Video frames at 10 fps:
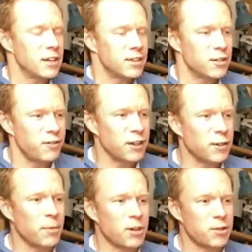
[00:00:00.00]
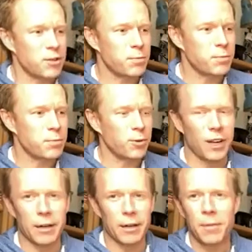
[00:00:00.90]
to feel much more like
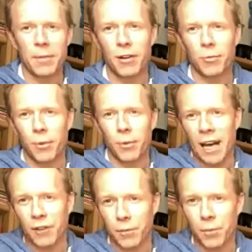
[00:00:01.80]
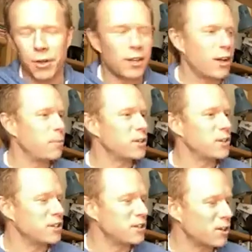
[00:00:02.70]
mirror what we have at Book Club, which is
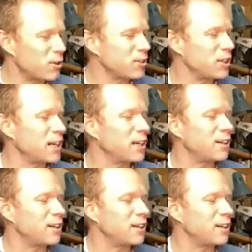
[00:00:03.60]
a cocktail